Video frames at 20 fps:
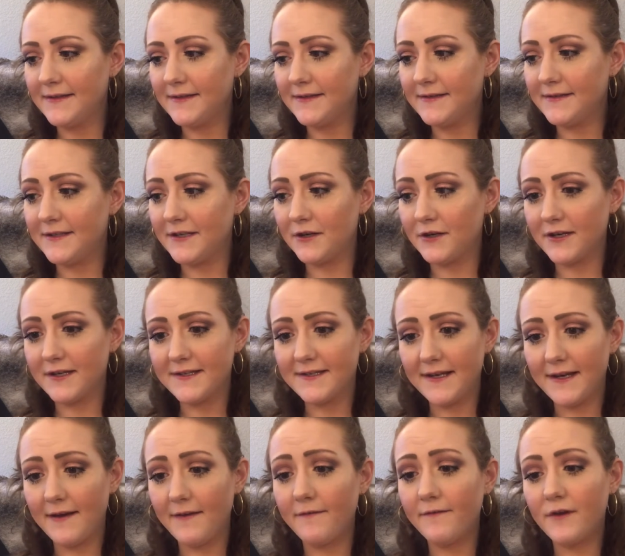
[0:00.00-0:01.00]

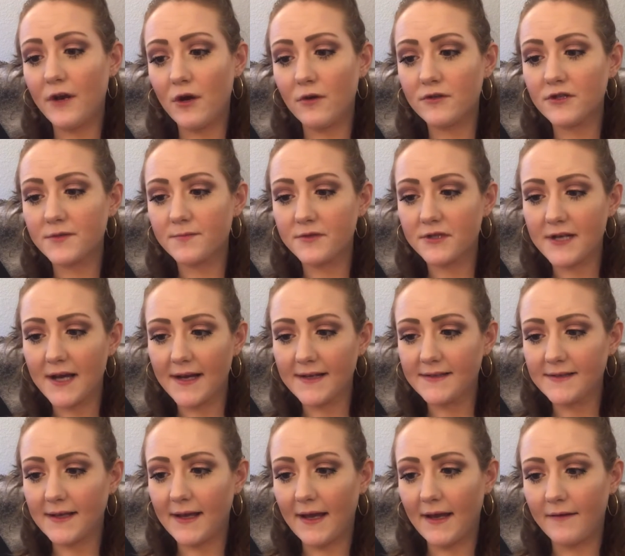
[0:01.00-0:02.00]
derivative known to protect
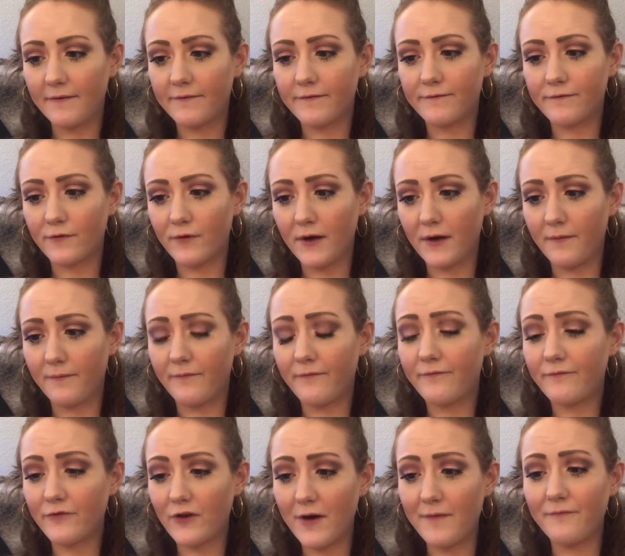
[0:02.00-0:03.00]
skin
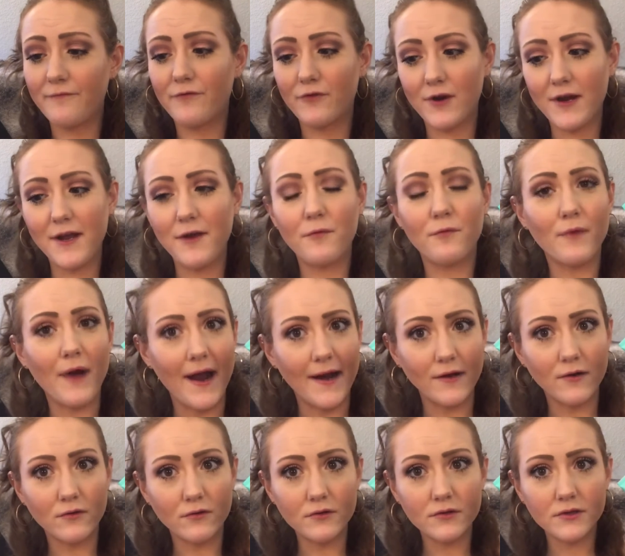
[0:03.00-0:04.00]
from free
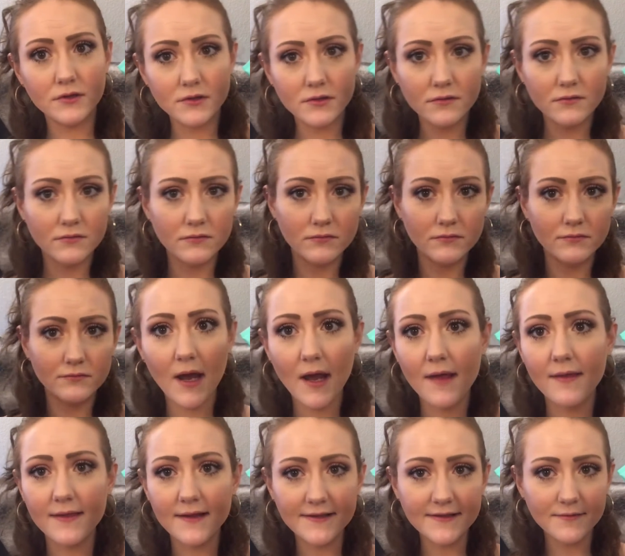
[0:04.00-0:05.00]
radicals.
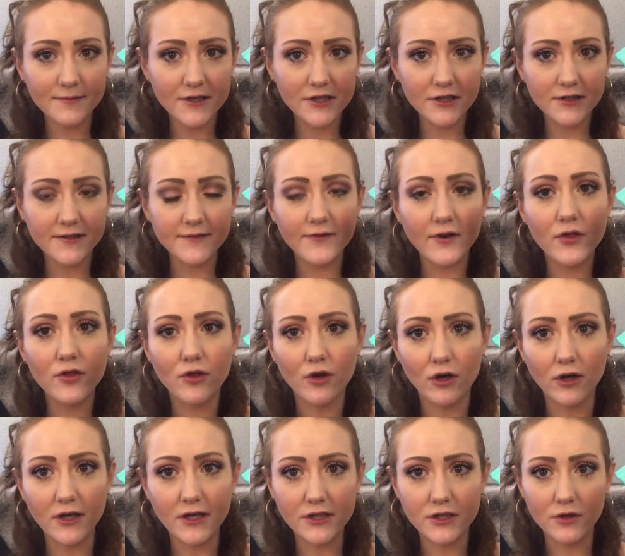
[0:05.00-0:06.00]
And this retails for
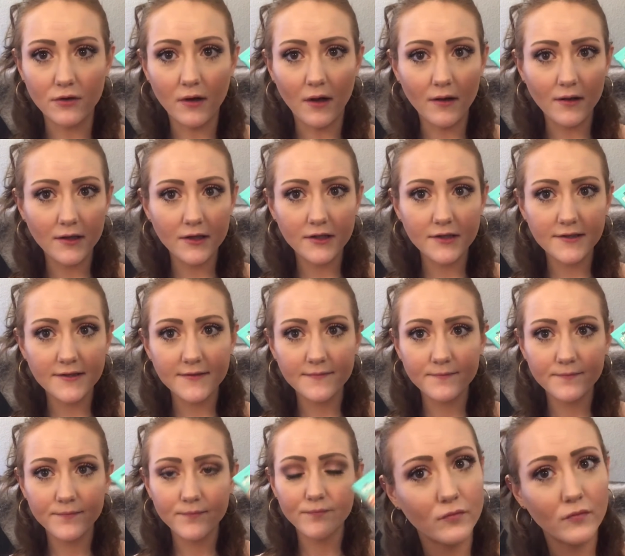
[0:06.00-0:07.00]
$32.
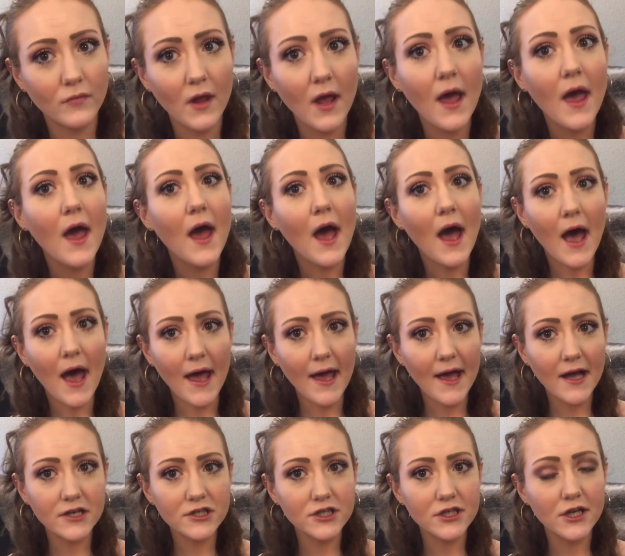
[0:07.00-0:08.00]
I
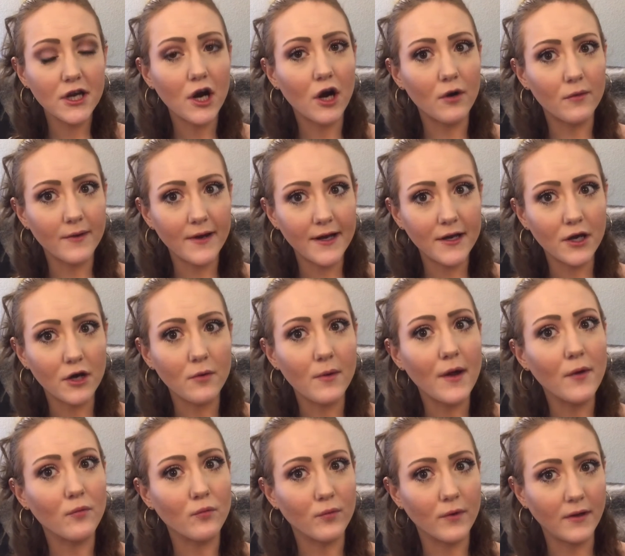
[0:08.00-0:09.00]
actually already know I
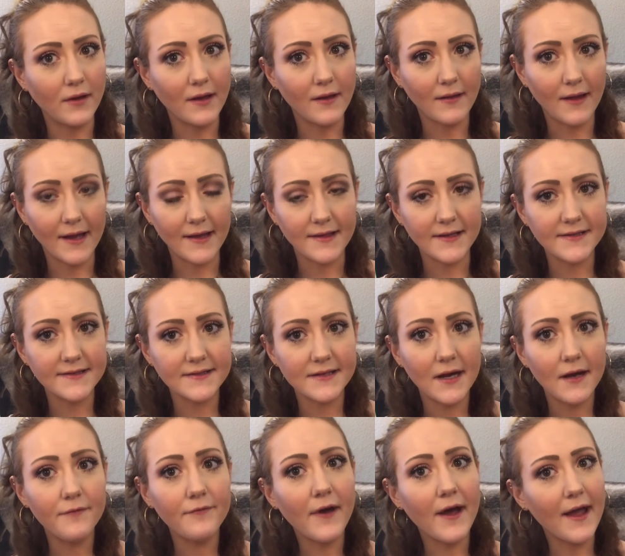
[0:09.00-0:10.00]
really like this
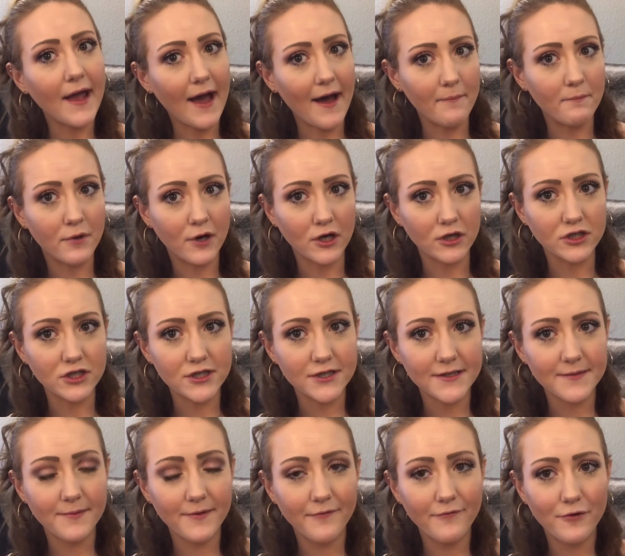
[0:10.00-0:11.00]
stuff. I have purchased
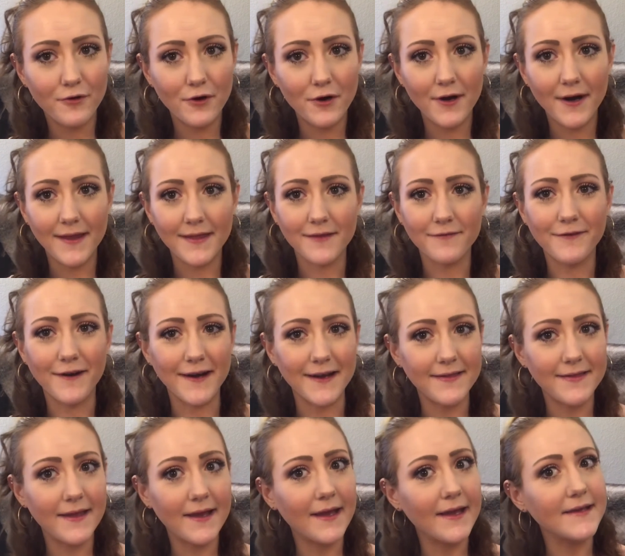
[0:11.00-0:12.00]
it before, and the funny
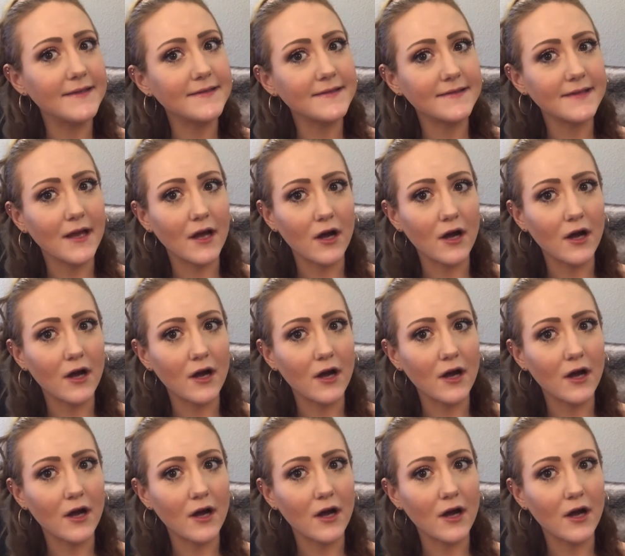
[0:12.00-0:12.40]
thing is I